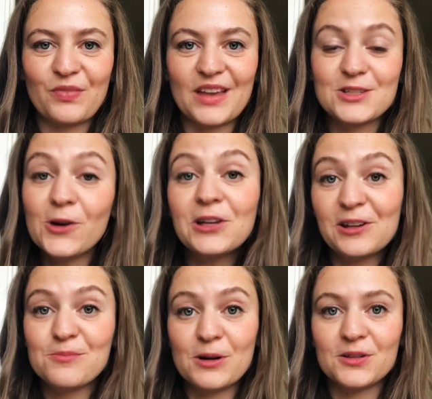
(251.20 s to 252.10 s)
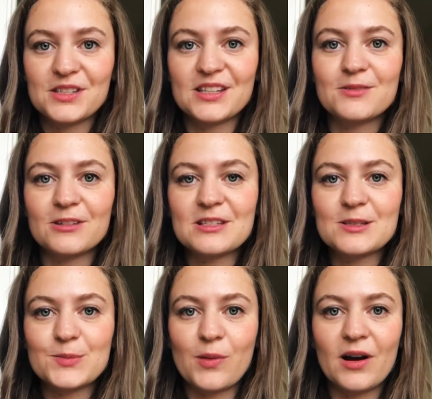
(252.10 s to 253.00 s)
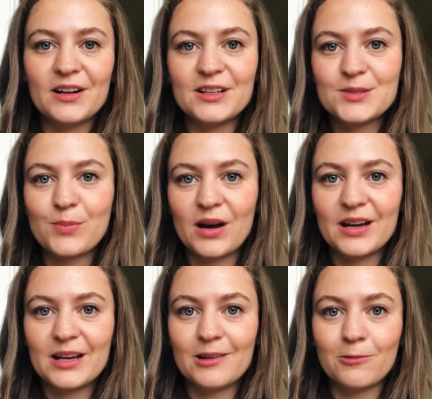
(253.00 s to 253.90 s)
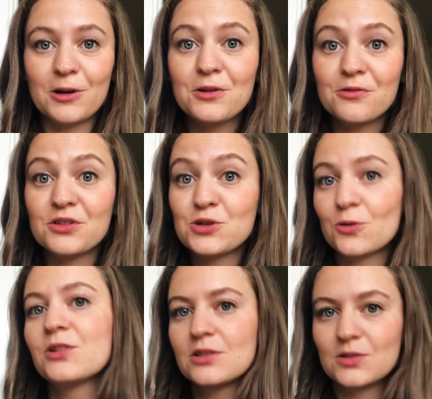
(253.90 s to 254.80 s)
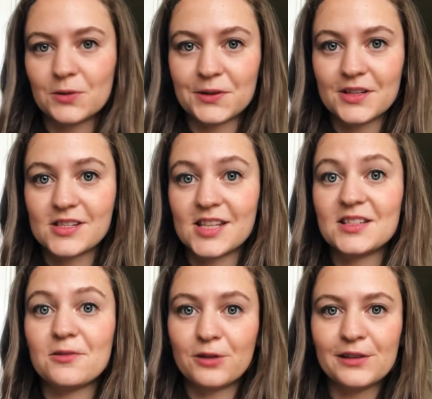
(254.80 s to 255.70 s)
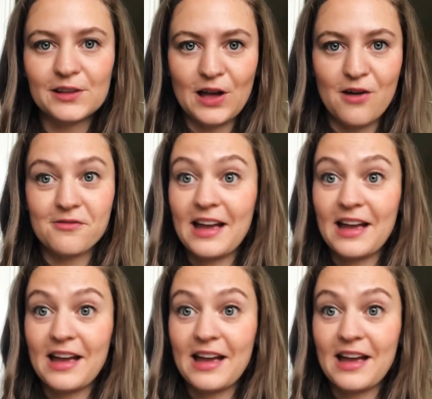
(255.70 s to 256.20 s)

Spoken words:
talking about it was inspired by one of the short stories that I really love.